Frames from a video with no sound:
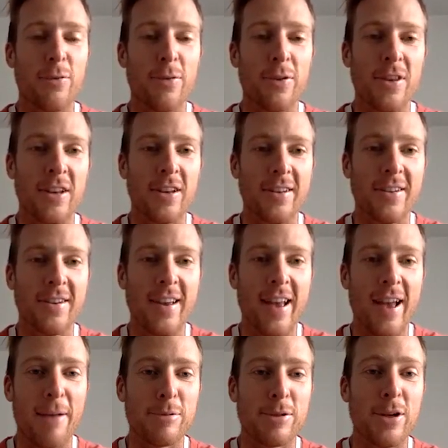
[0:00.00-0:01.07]
with an
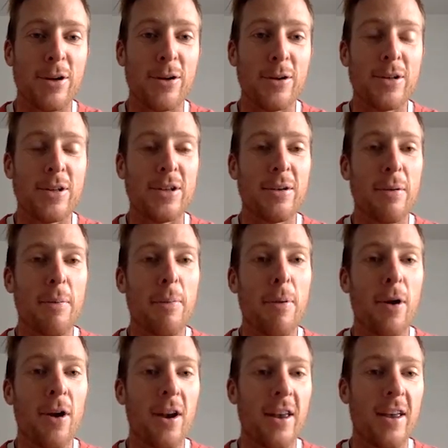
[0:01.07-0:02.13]
absolute
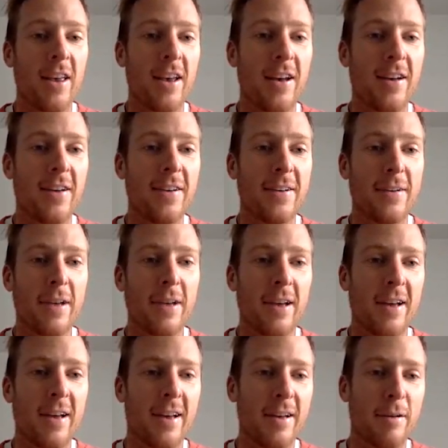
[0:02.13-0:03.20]
perler here,
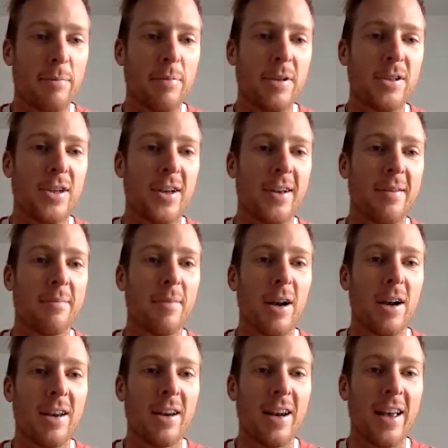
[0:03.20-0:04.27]
pitching middle
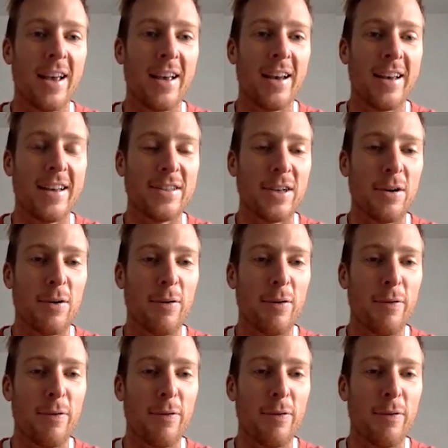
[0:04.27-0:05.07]
and leg and hitting off.